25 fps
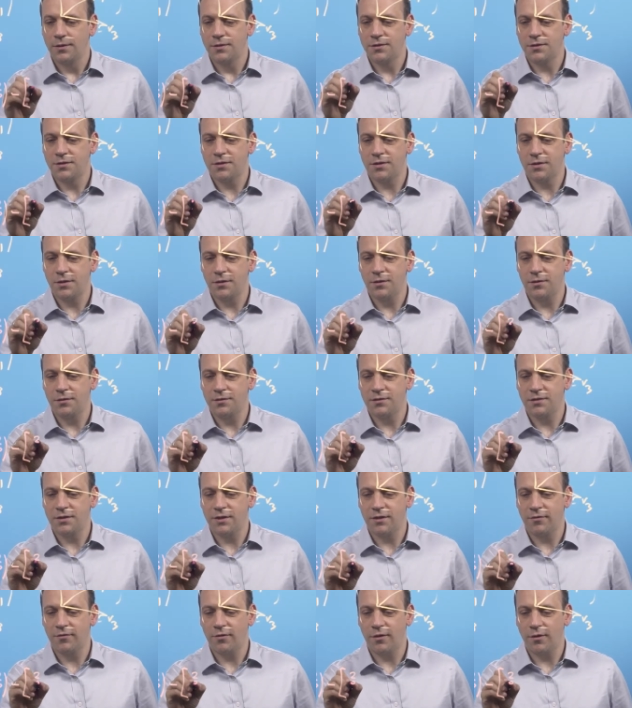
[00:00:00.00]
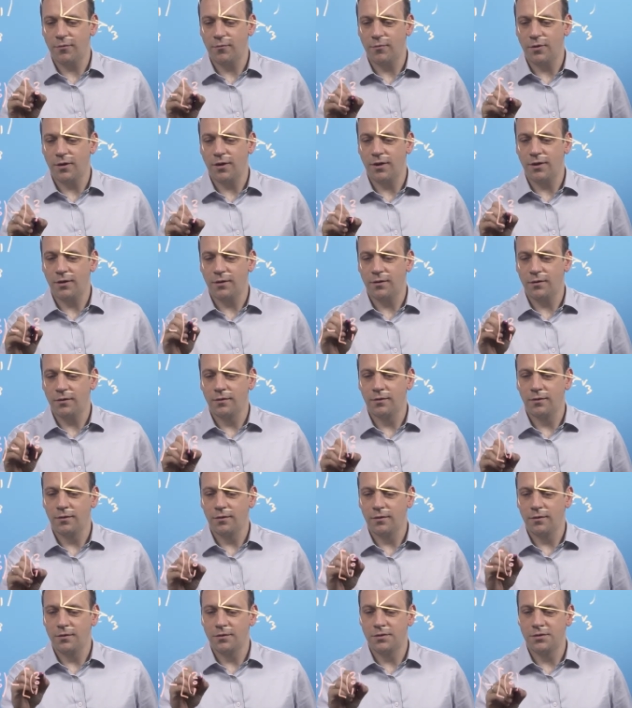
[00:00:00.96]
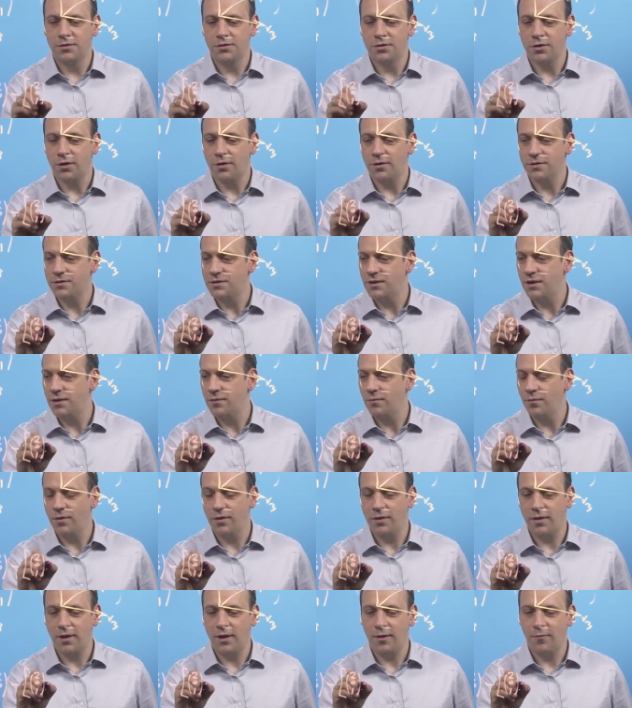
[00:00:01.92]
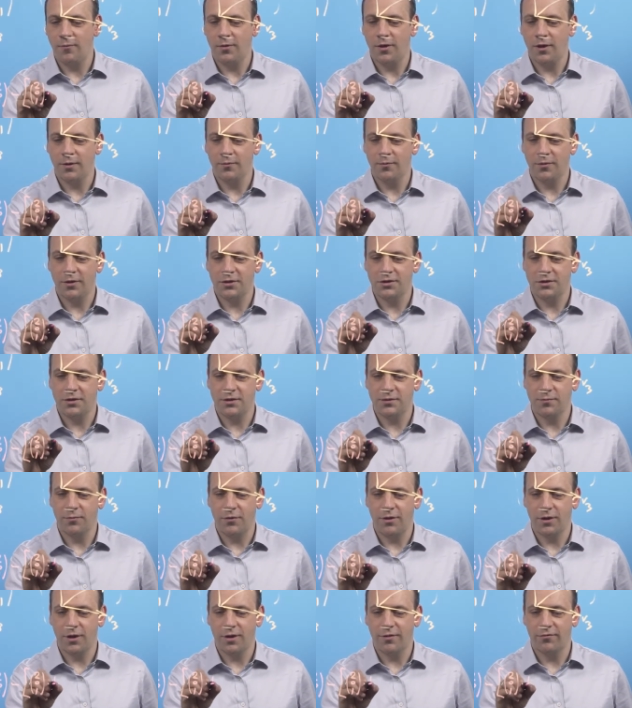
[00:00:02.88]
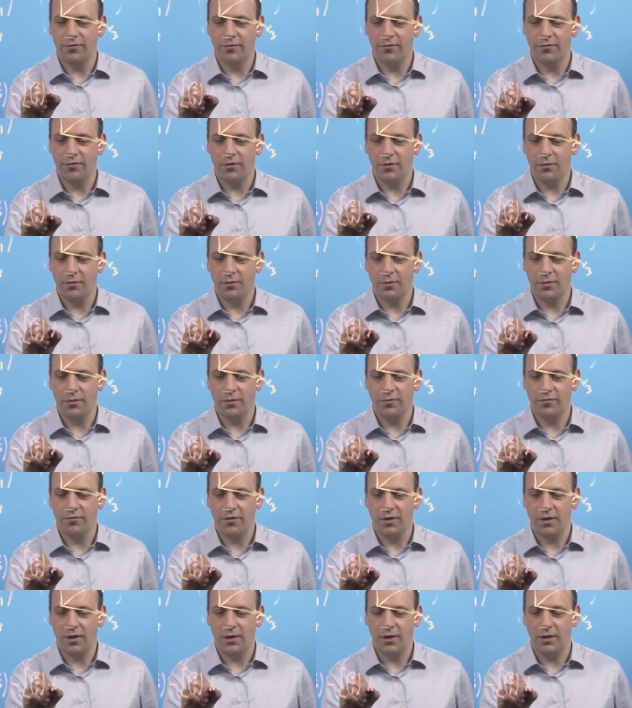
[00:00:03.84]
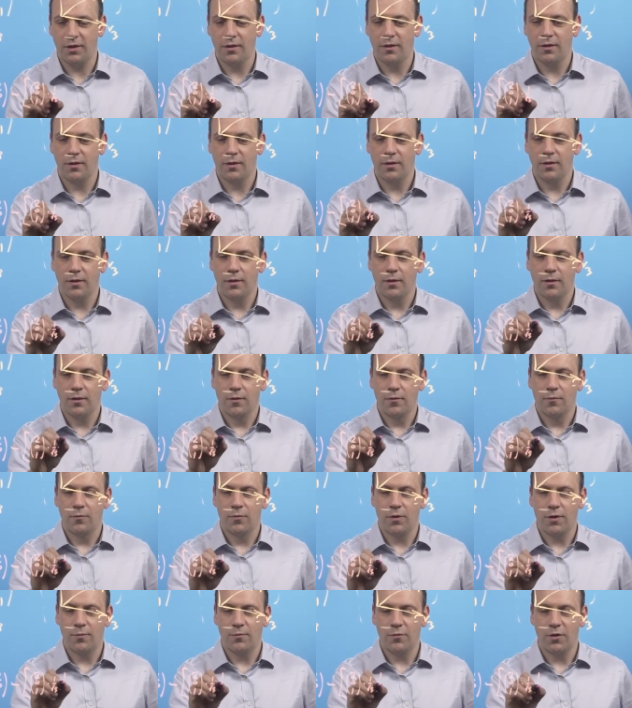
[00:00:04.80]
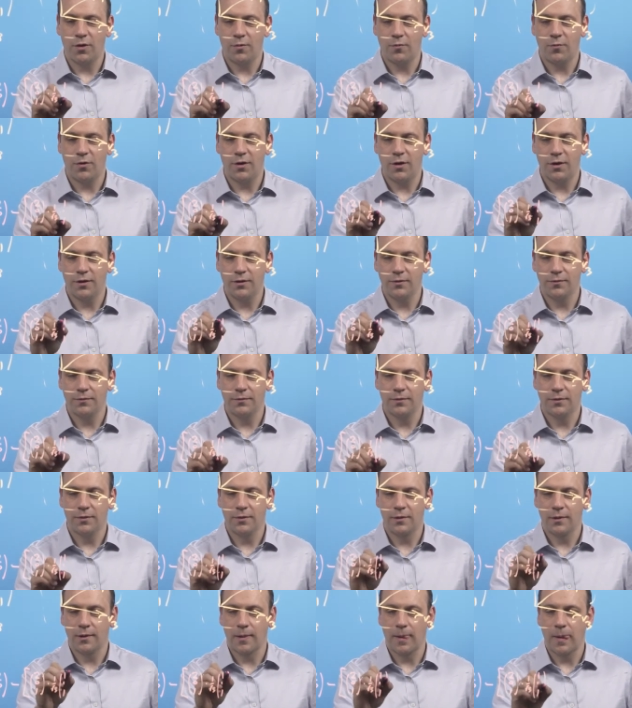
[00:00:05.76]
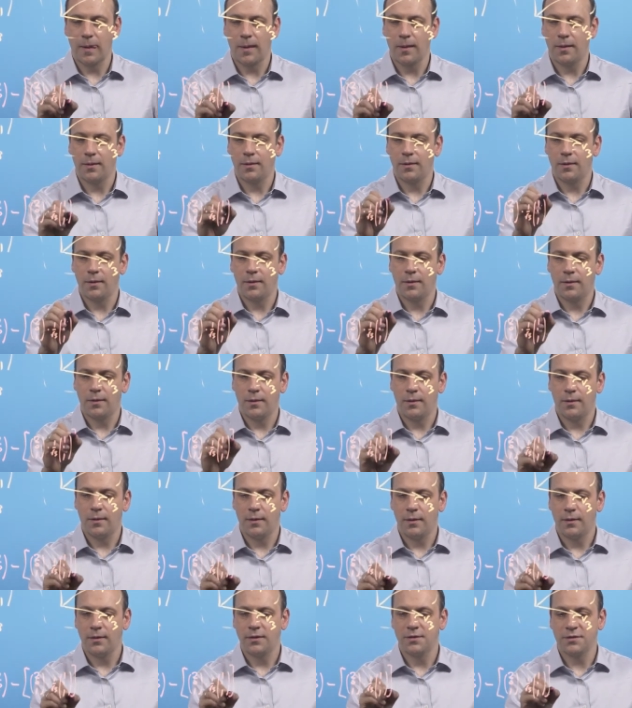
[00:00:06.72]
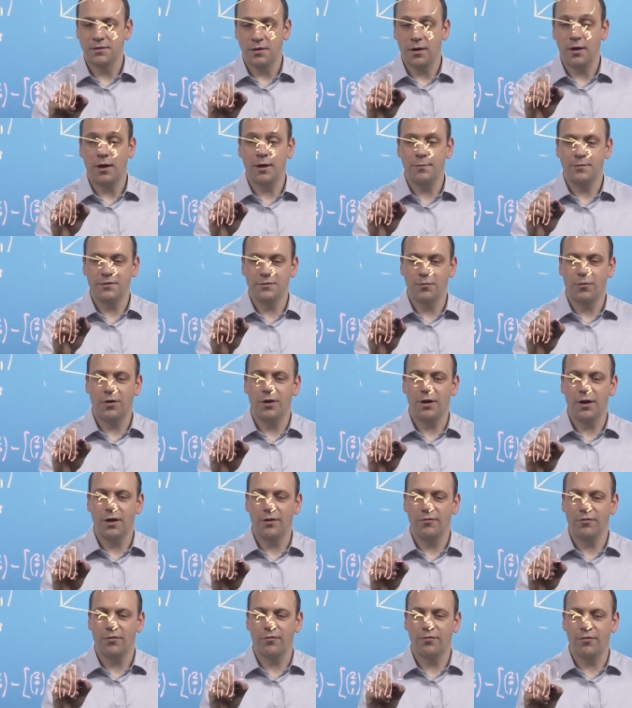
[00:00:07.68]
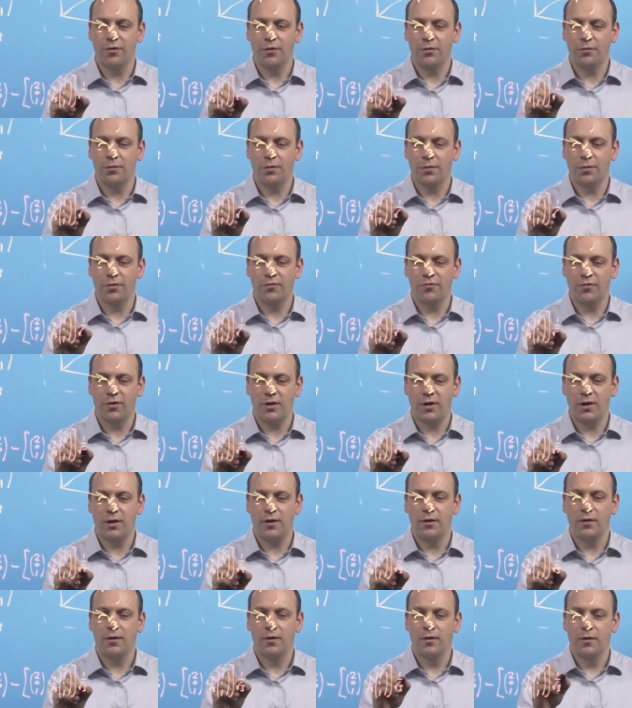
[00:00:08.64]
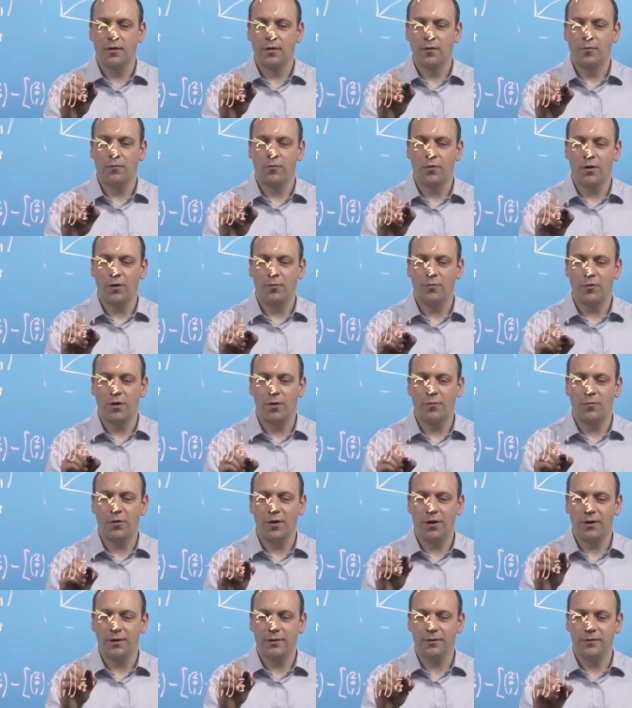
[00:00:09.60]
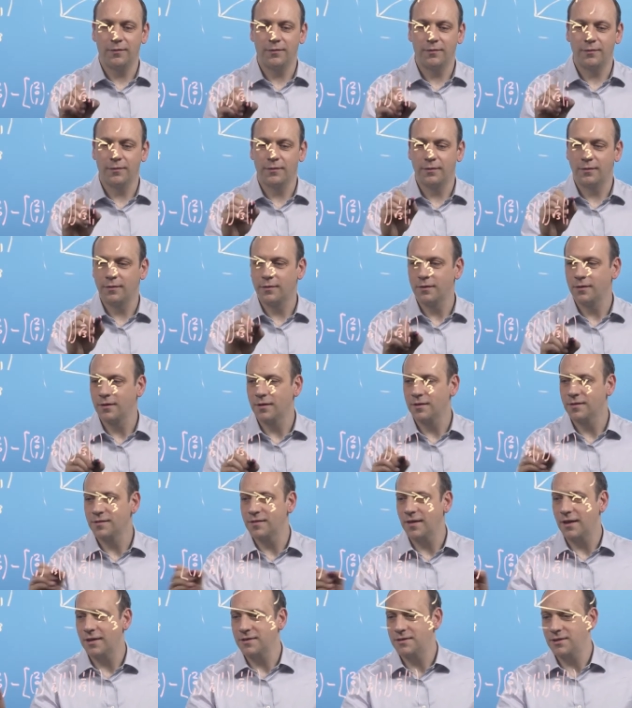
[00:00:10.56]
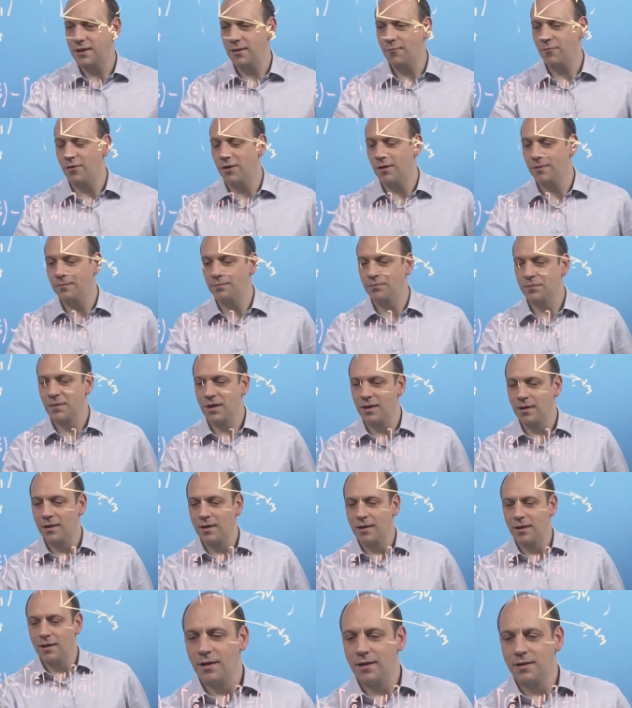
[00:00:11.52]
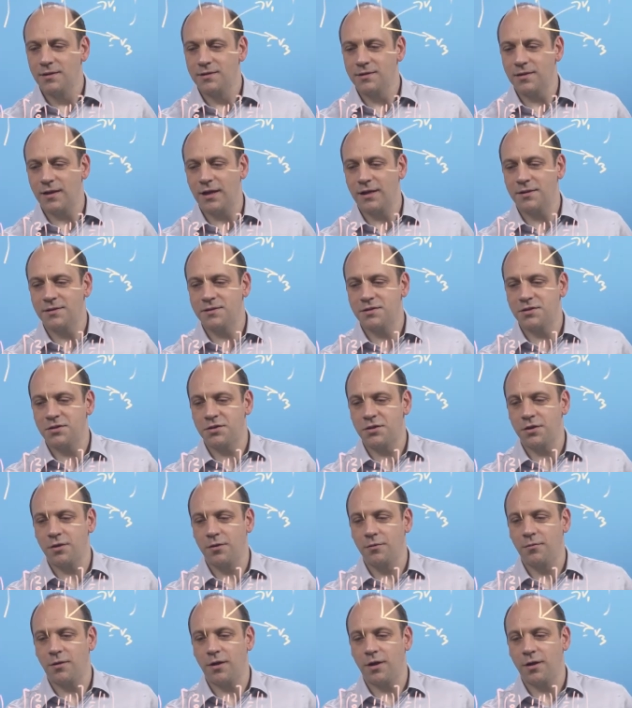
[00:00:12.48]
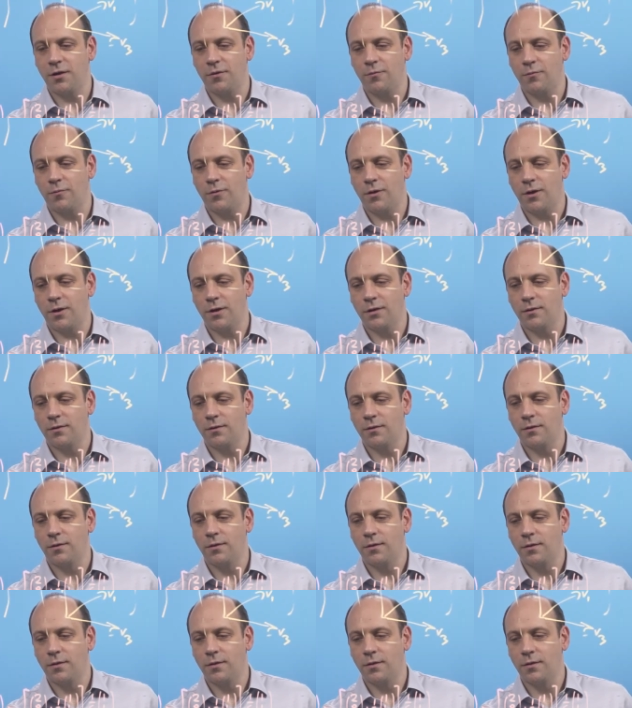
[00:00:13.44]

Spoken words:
2, 0, 1 dotted with e1, which is 1 over root 3, 1, 1, 1, times 1 over root 3, 1, 1, 1, because that's e1. So that's 2, 0, 1